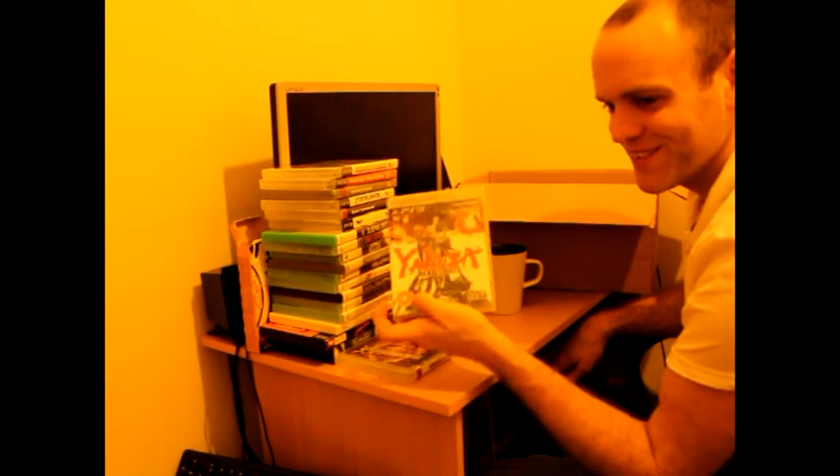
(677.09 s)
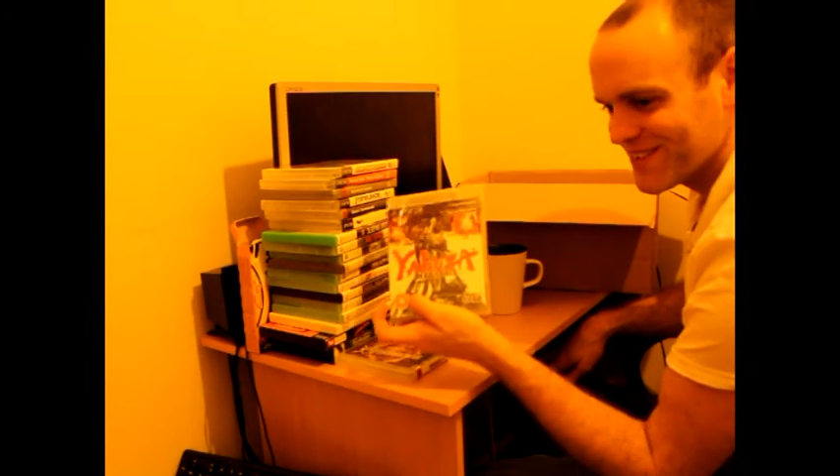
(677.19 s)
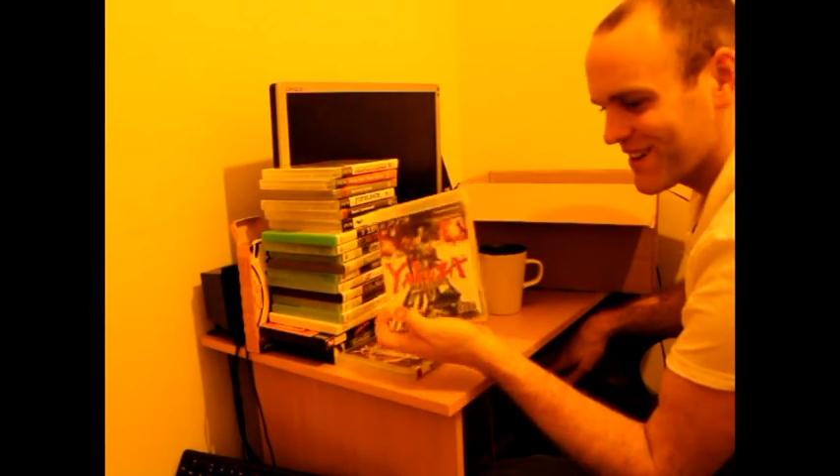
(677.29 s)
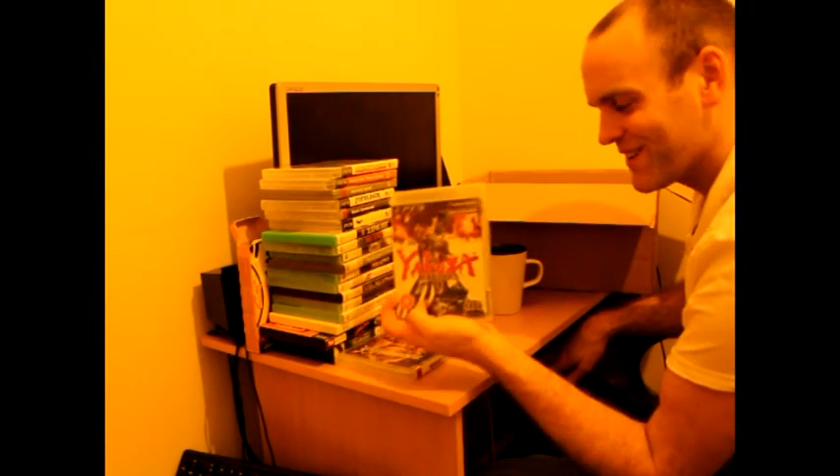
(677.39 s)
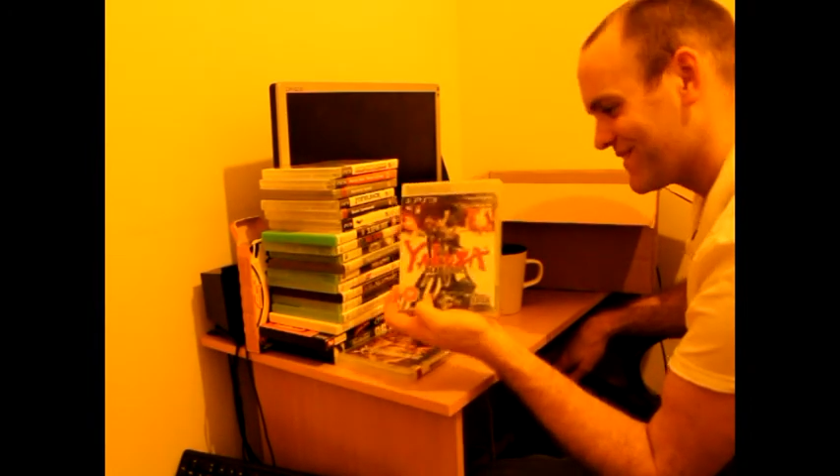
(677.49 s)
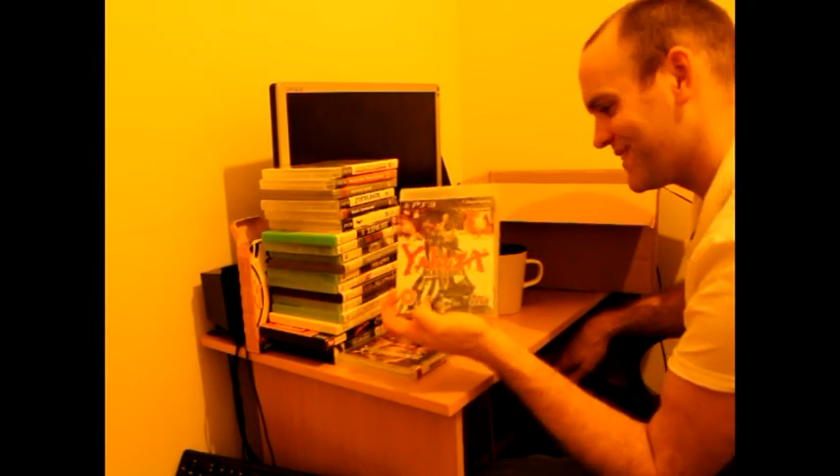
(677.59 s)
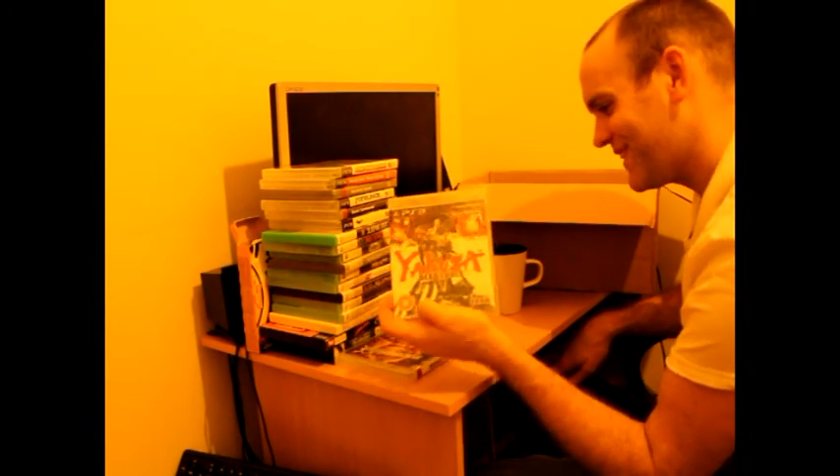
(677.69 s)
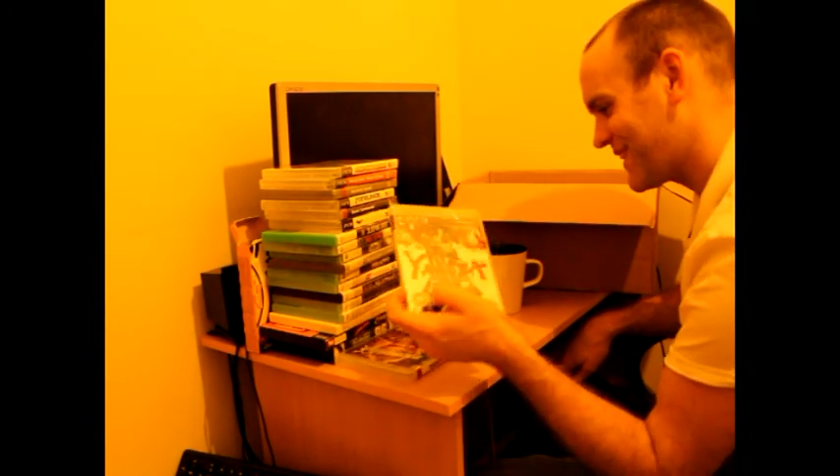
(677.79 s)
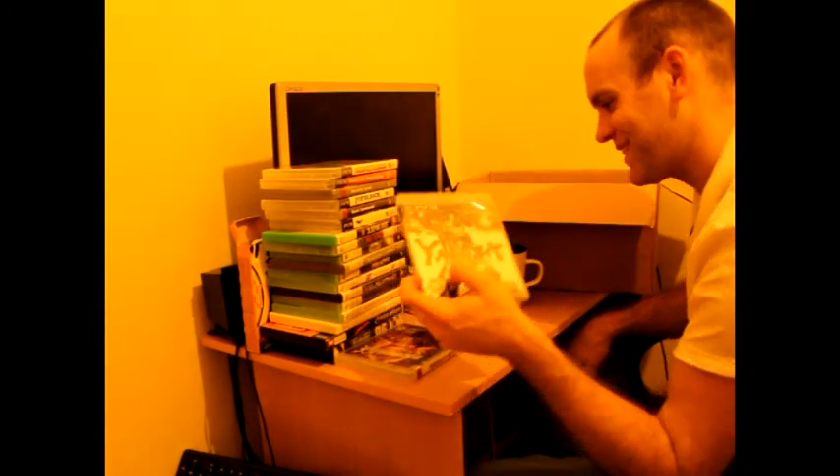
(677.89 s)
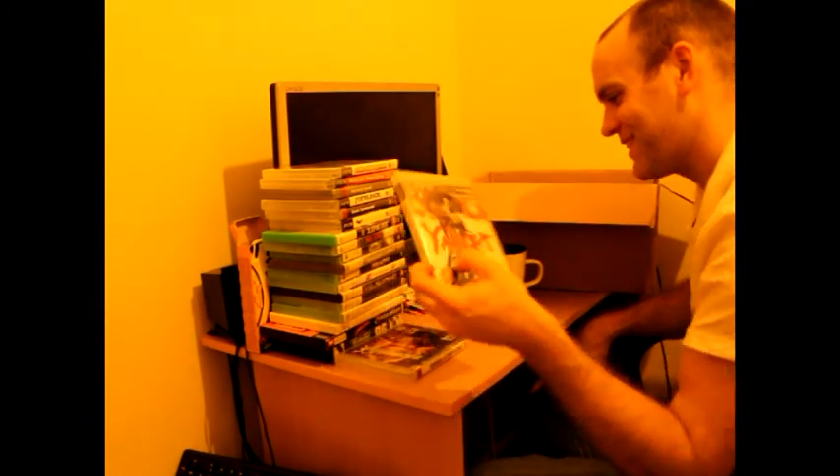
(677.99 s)
Sounds
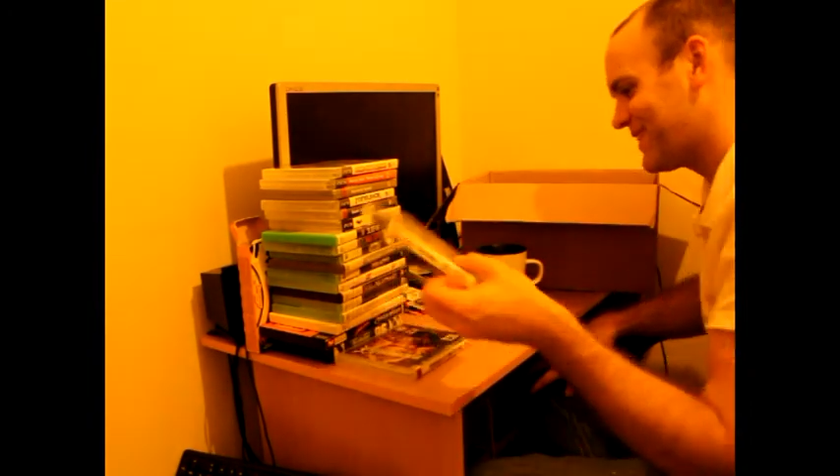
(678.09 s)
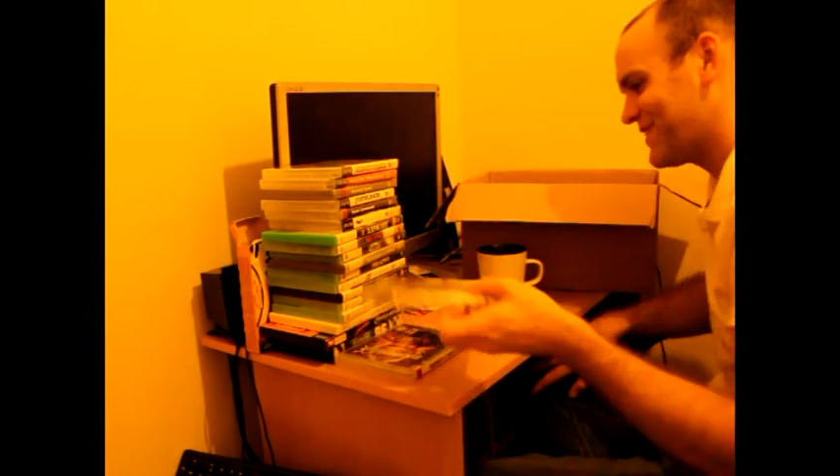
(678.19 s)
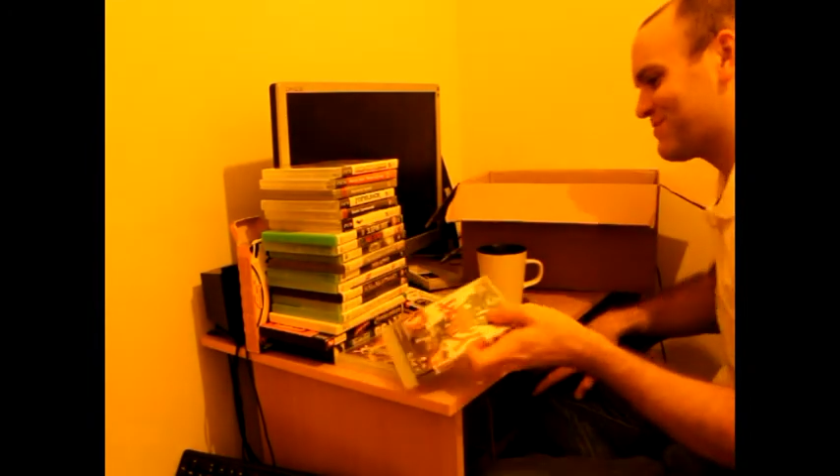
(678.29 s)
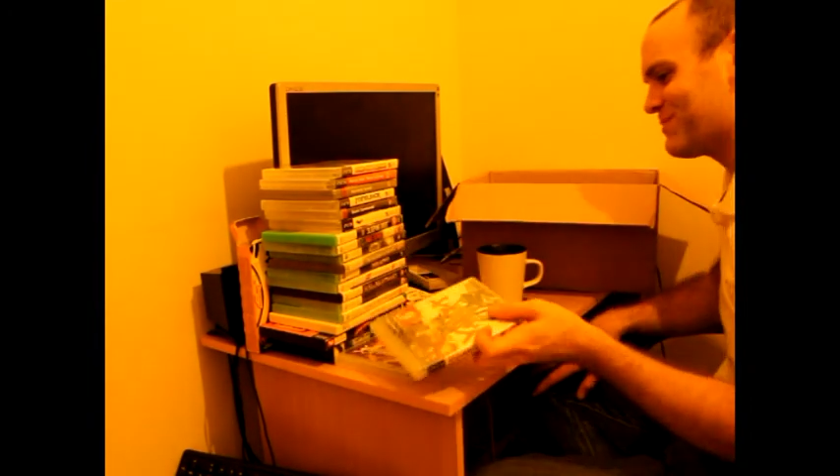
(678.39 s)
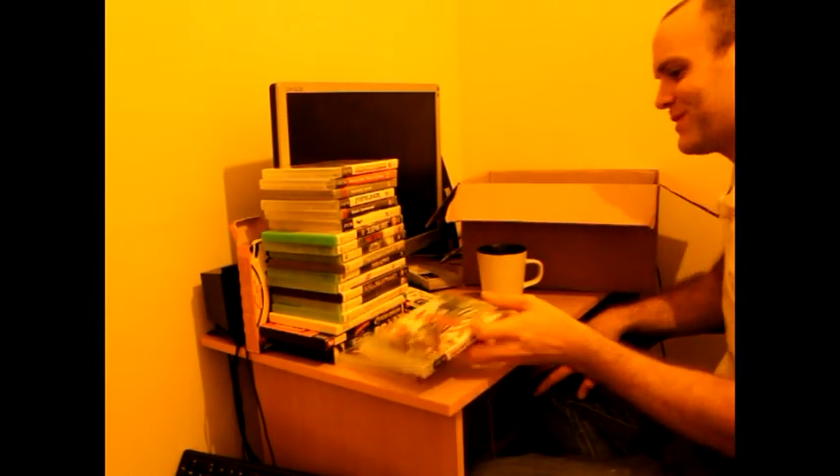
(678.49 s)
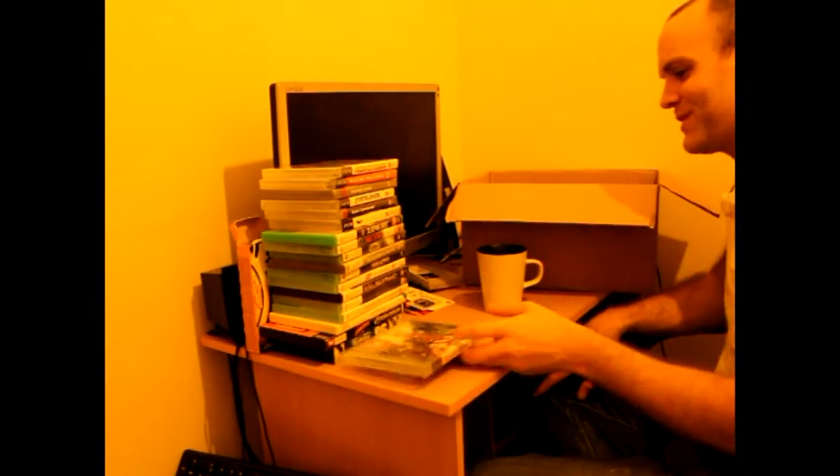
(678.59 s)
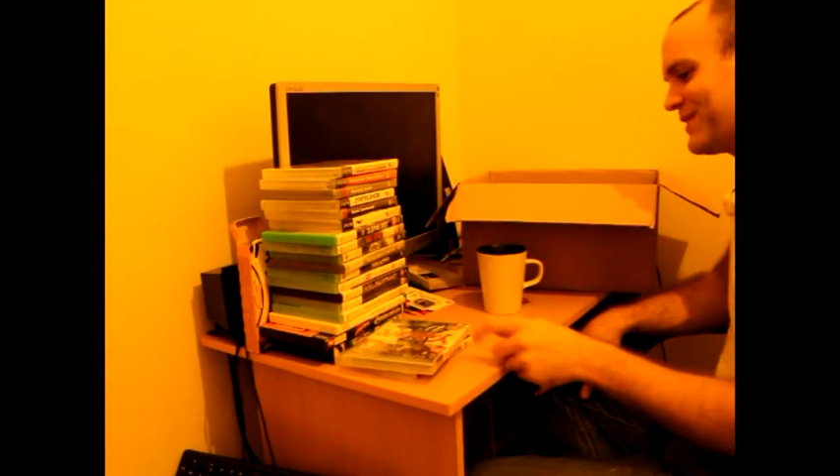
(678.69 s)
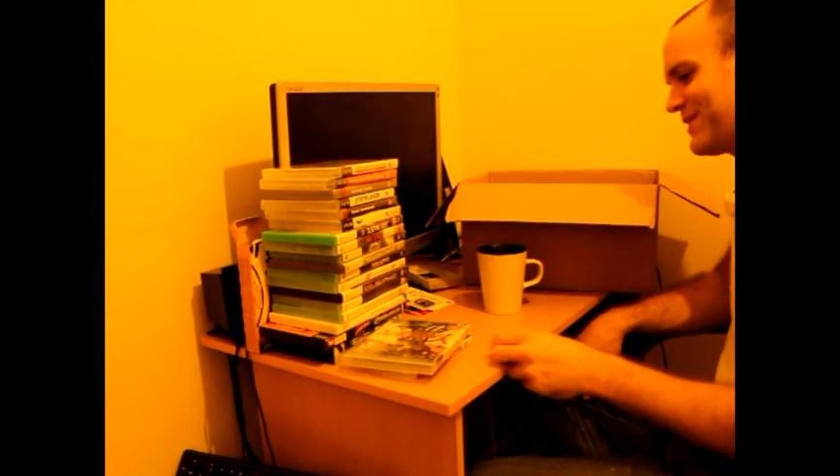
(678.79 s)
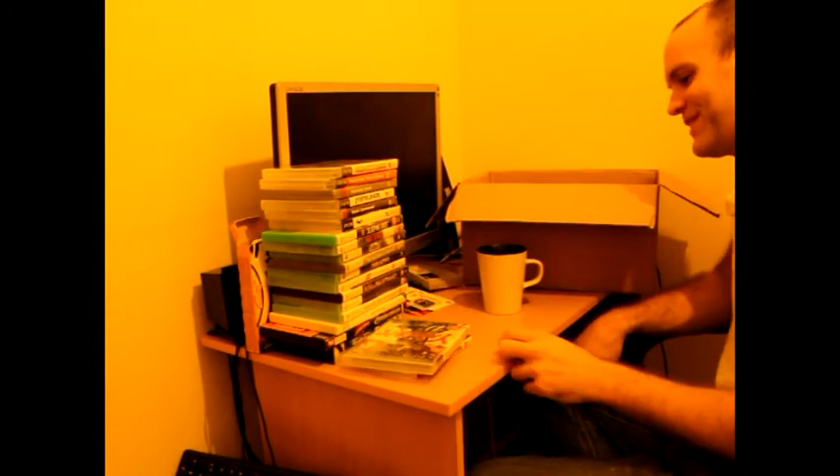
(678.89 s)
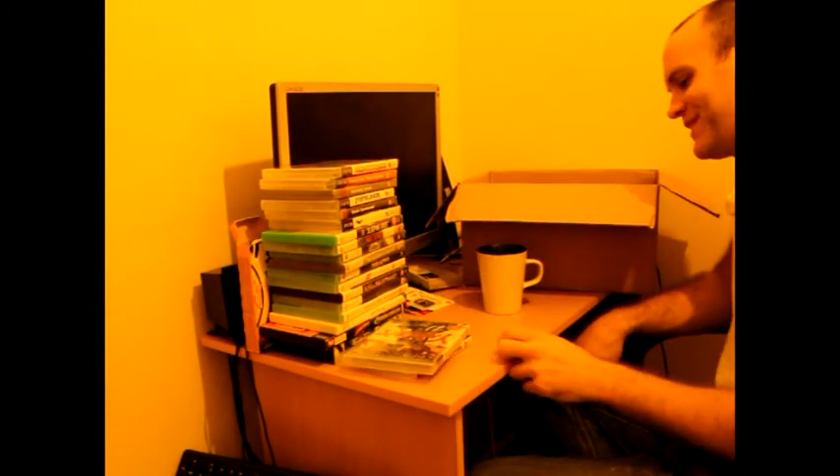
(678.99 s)
ridiculous, but